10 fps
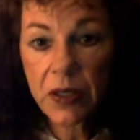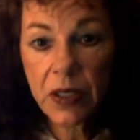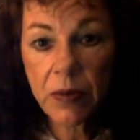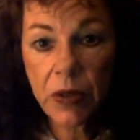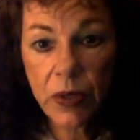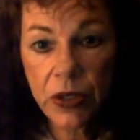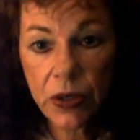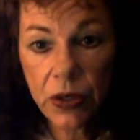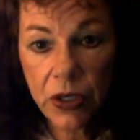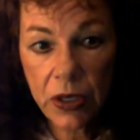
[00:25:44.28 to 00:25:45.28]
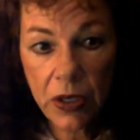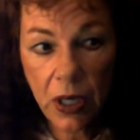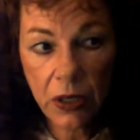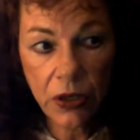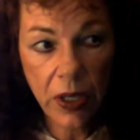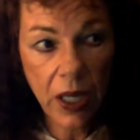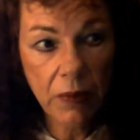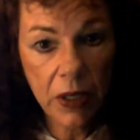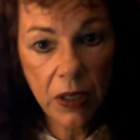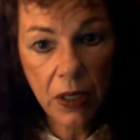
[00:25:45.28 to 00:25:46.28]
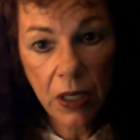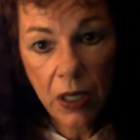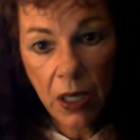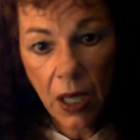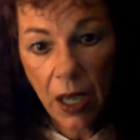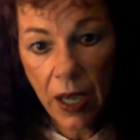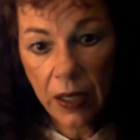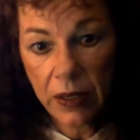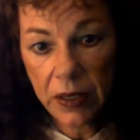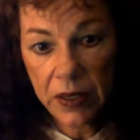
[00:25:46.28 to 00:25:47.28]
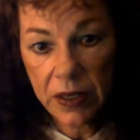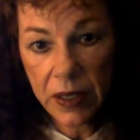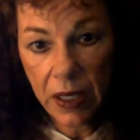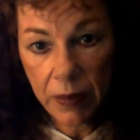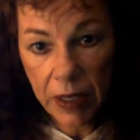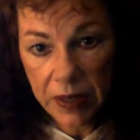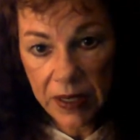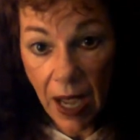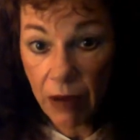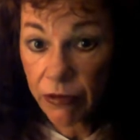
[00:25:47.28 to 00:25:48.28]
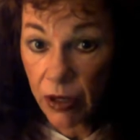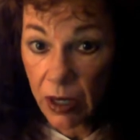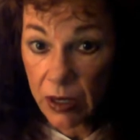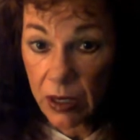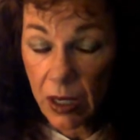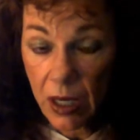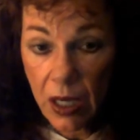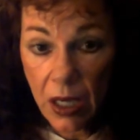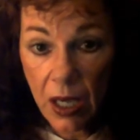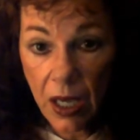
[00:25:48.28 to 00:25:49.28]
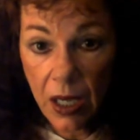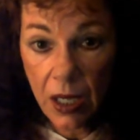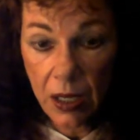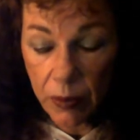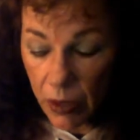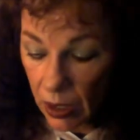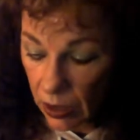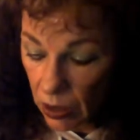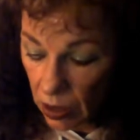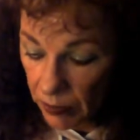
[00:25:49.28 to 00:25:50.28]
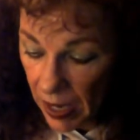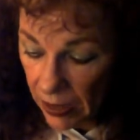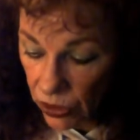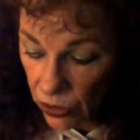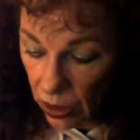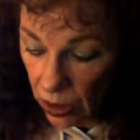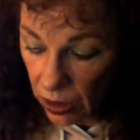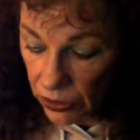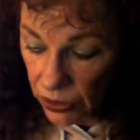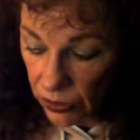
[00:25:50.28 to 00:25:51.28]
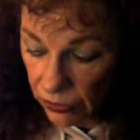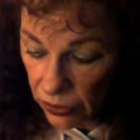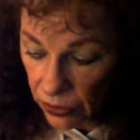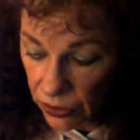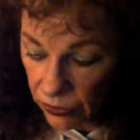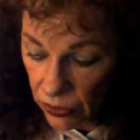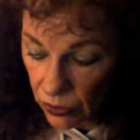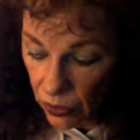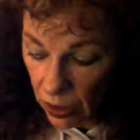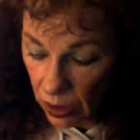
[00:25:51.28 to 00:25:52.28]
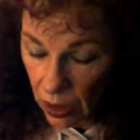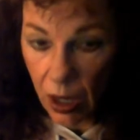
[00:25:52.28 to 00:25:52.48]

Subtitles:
some of the research that Dr. Amen had on his site about saffron and a product called MacuGuard. So for those of you who are